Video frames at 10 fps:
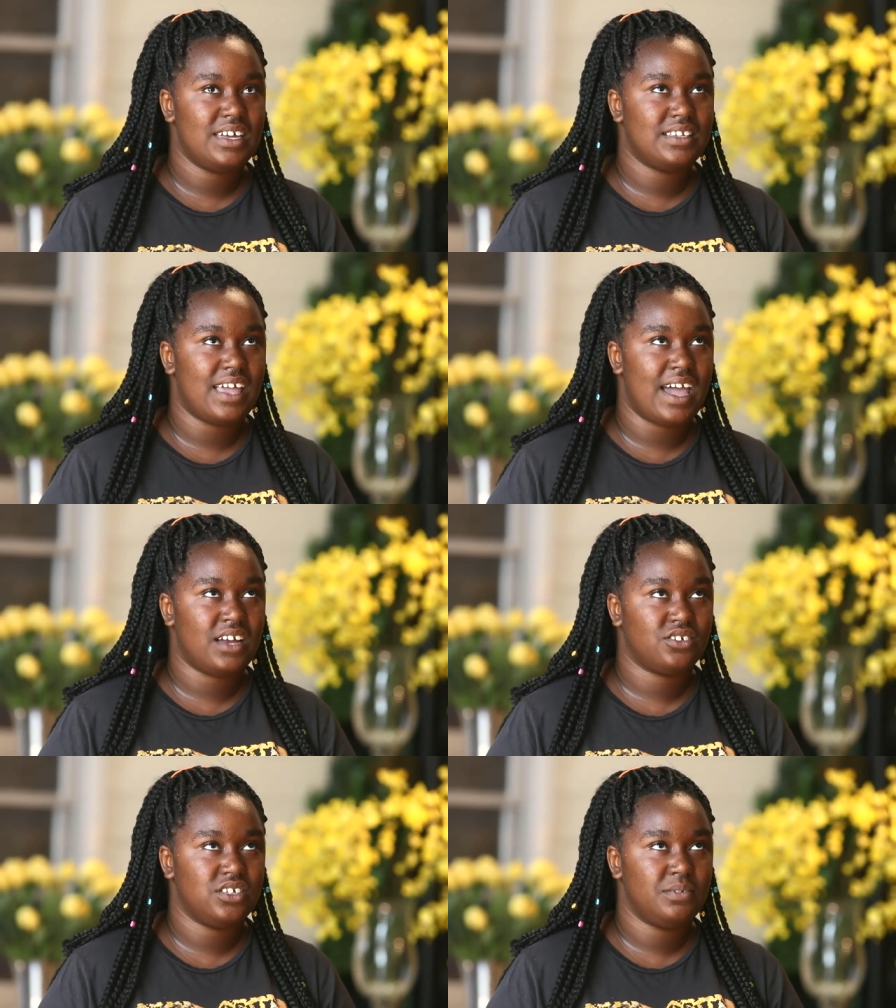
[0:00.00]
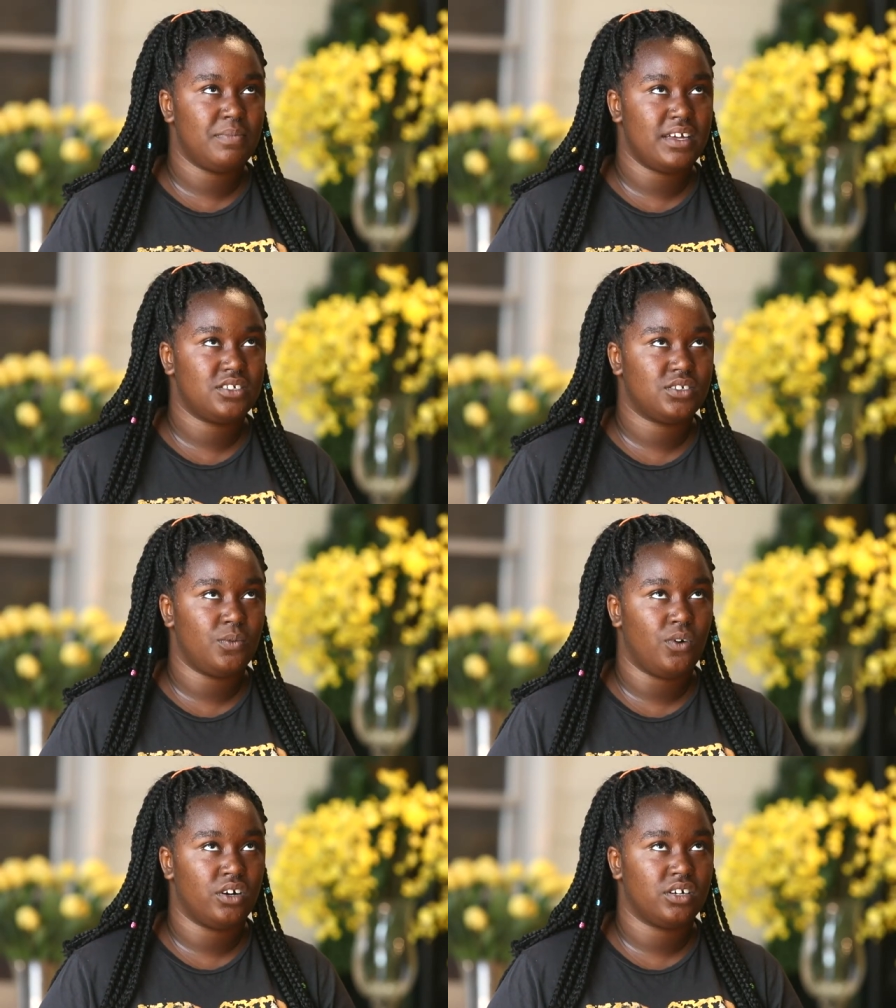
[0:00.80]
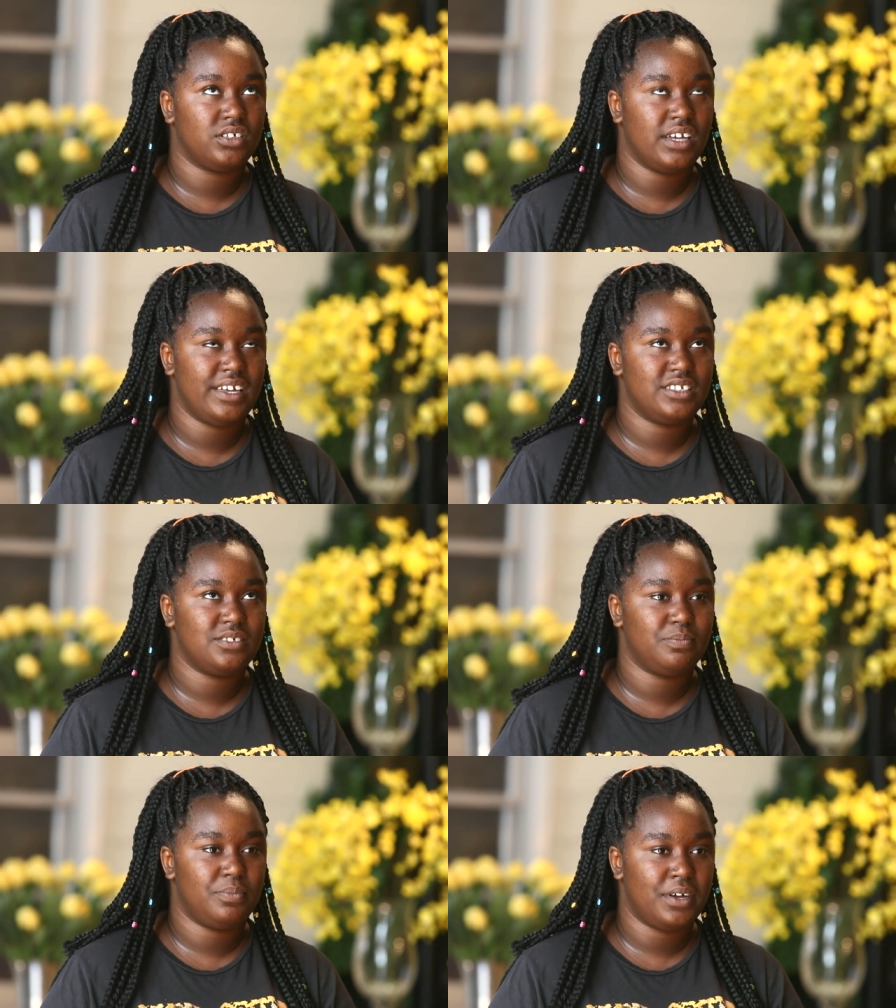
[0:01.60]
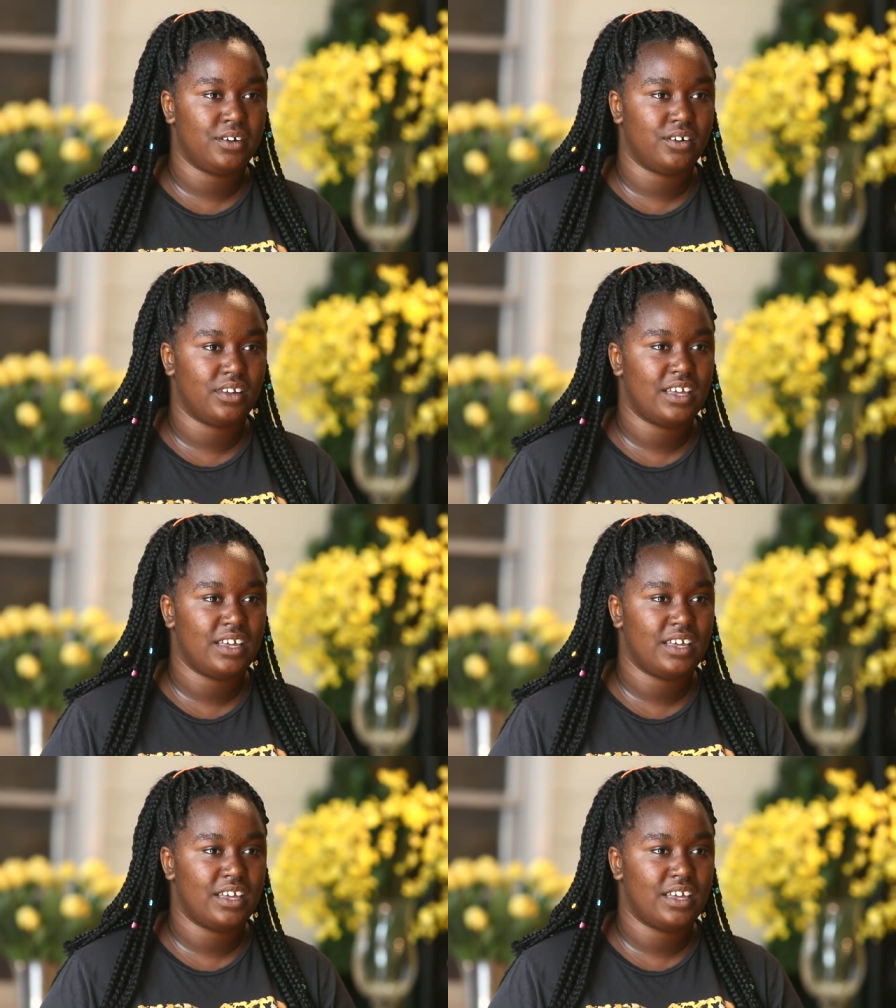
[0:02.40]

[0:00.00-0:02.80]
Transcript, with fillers: it actually makes the water taste better.